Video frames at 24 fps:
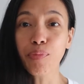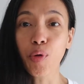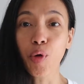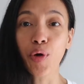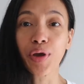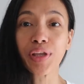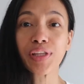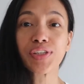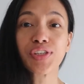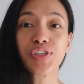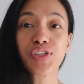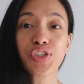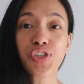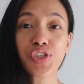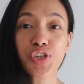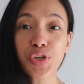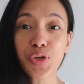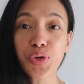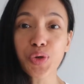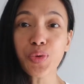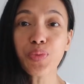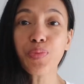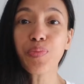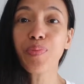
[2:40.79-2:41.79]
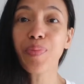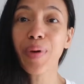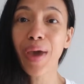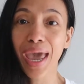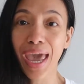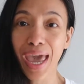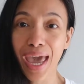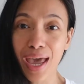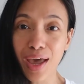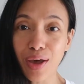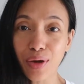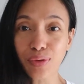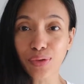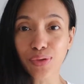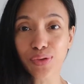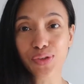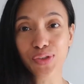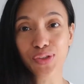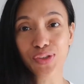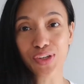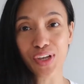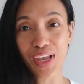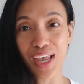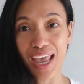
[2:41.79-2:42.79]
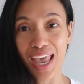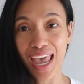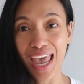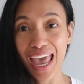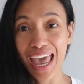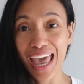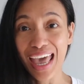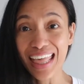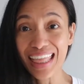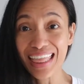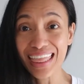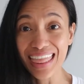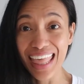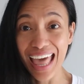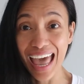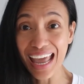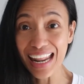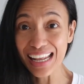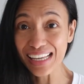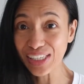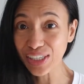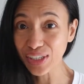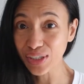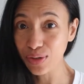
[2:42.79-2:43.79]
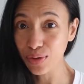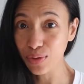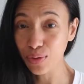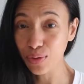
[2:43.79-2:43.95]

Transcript: point two pounds. That is